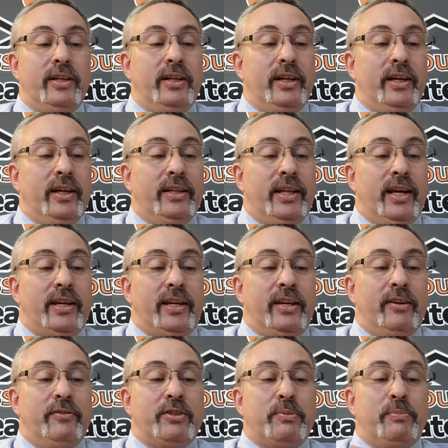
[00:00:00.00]
and that
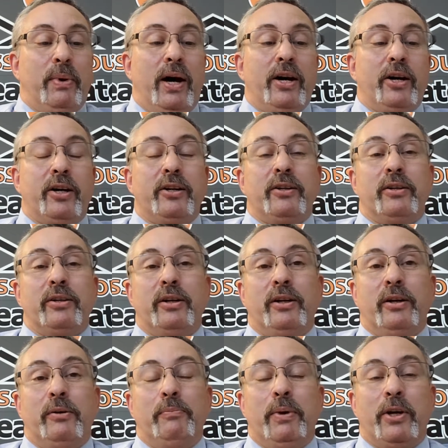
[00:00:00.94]
gives the buyer
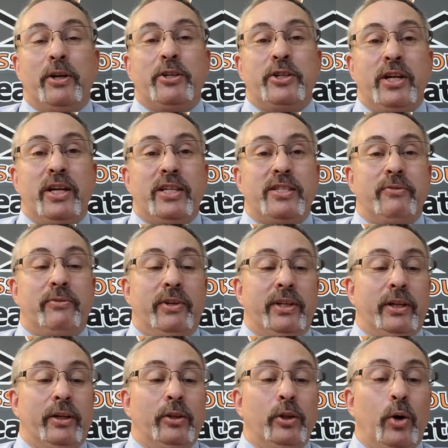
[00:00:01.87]
a better chance of
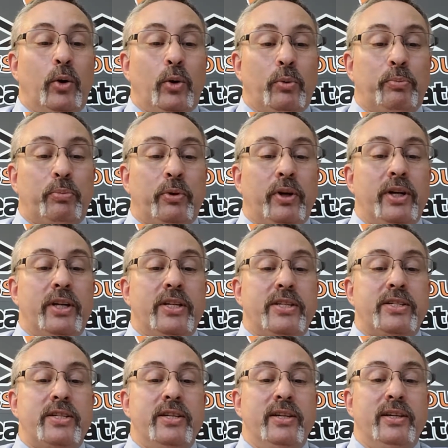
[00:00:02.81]
getting a lower
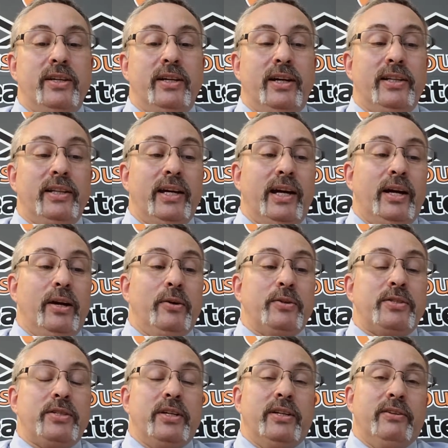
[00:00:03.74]
price on the
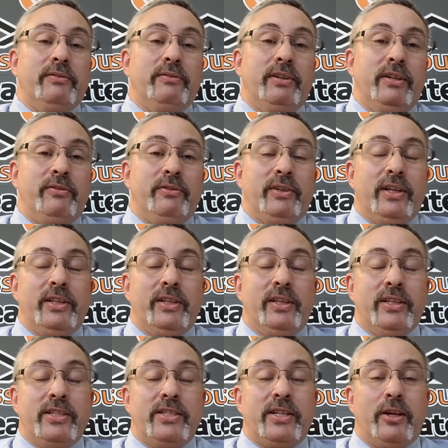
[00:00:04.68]
house and even get
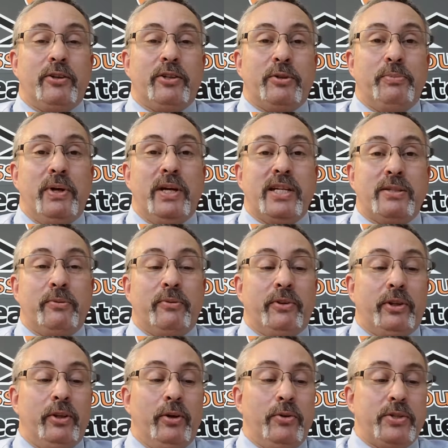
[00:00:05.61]
the seller to pay some of
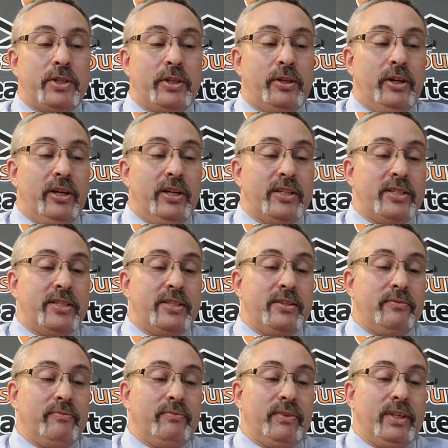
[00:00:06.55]
the closing costs.
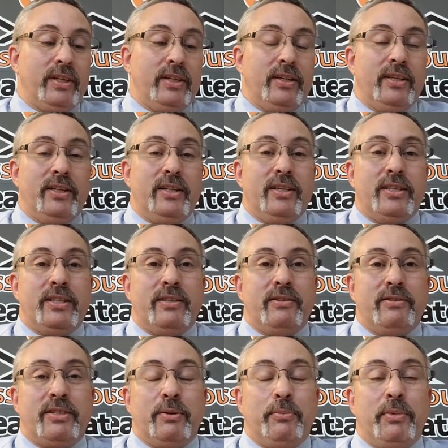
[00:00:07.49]

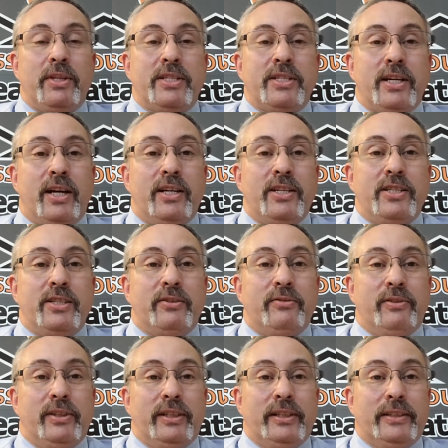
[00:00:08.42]
Some of the signs
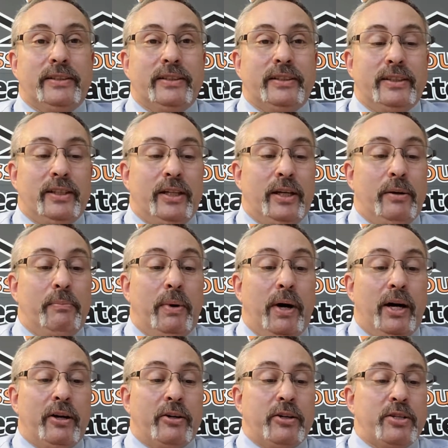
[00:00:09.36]
of a
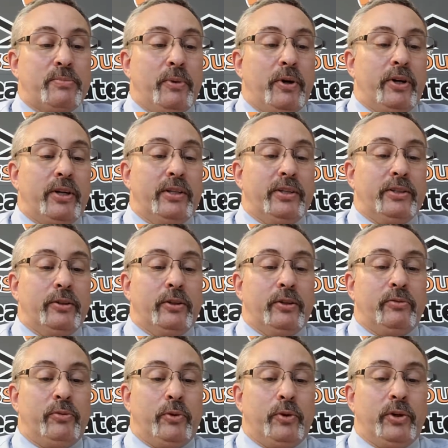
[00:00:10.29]
buyer's market to
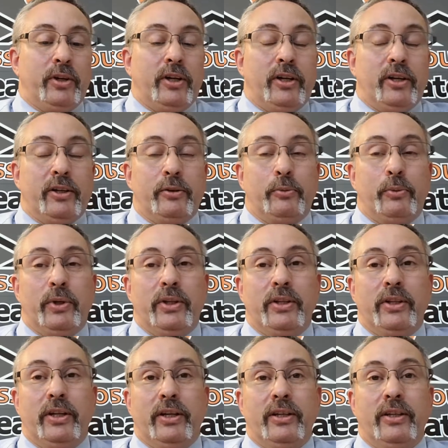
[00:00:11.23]
look for are
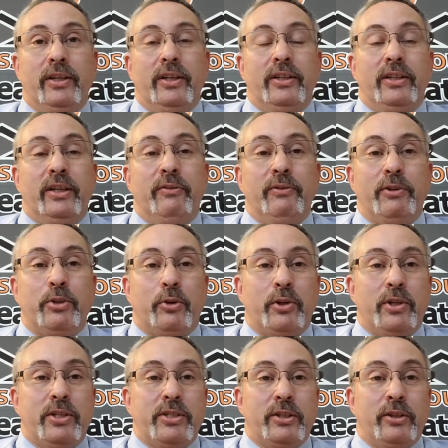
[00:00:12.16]
when the
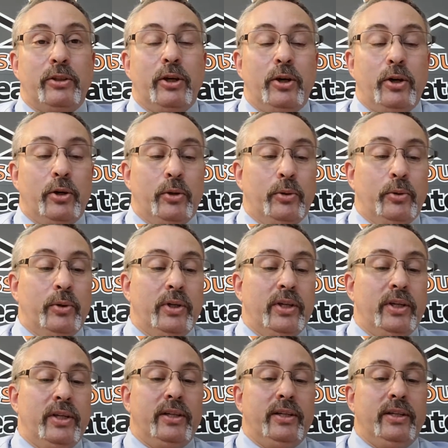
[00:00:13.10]
inventory is low
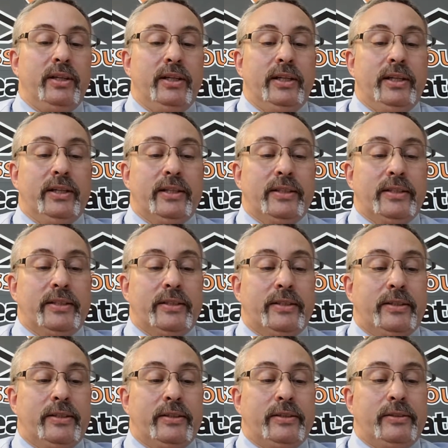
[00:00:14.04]
and
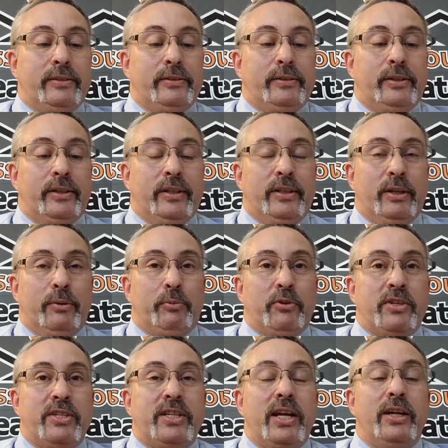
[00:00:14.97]
the number
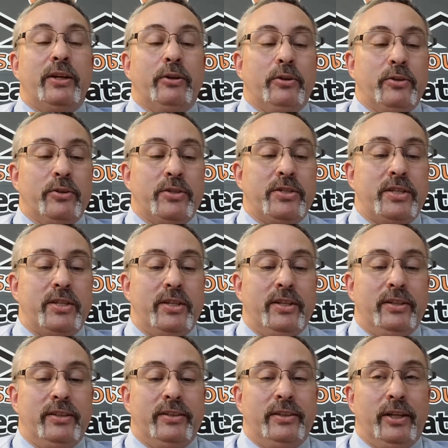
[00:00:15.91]
of sales
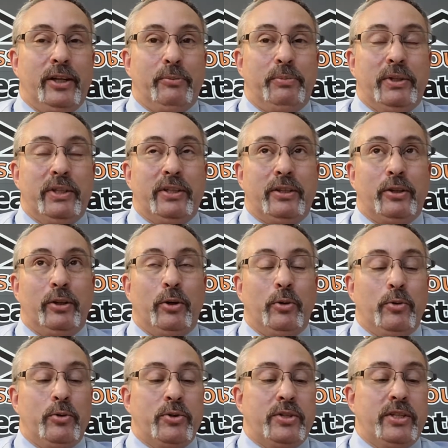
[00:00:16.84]
that are being
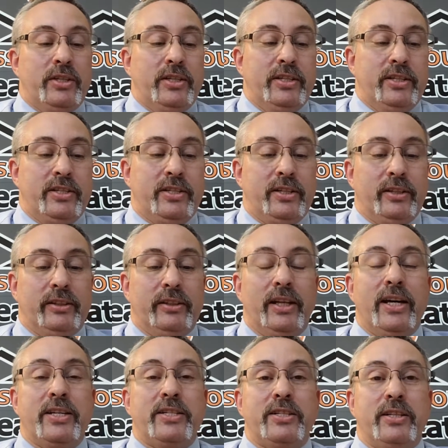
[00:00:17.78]
closed is
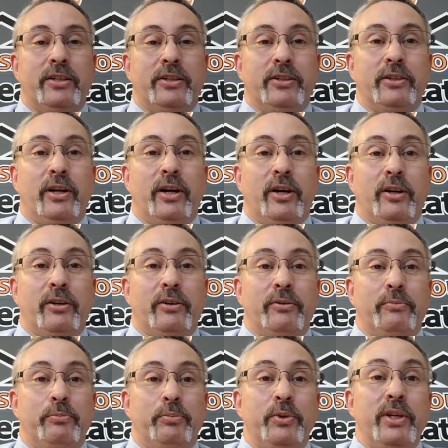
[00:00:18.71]
less than there are
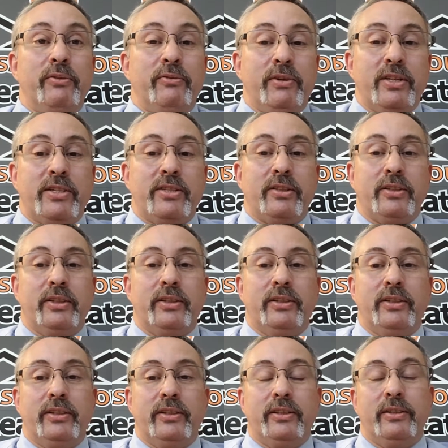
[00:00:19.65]

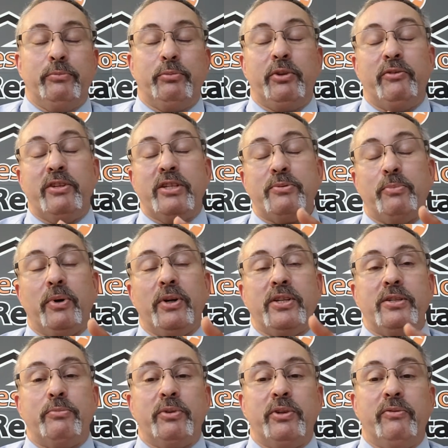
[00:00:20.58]
previously in previous
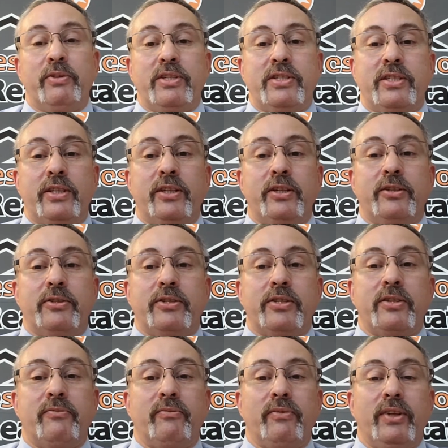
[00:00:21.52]
months and previous
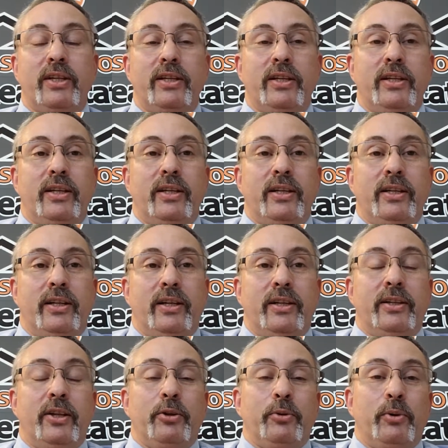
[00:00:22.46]
years.
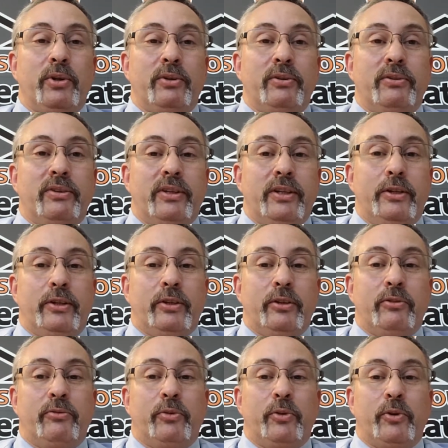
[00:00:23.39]
Another one that you can
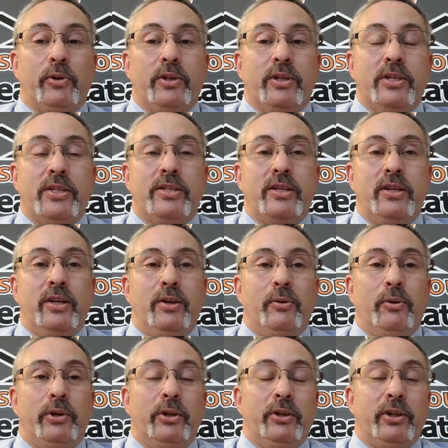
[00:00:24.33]
look for is
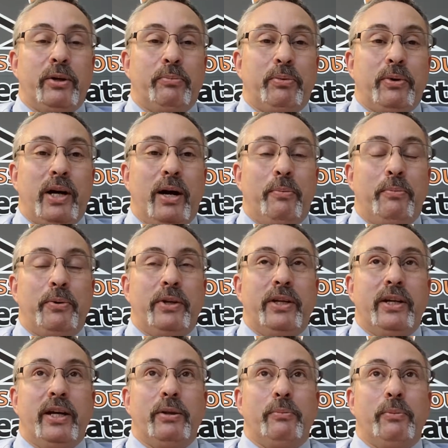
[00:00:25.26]
when you look at
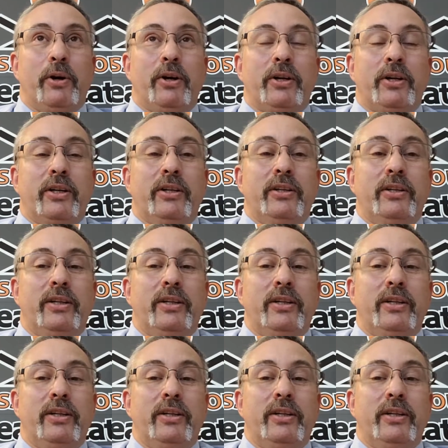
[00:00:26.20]
property on the market,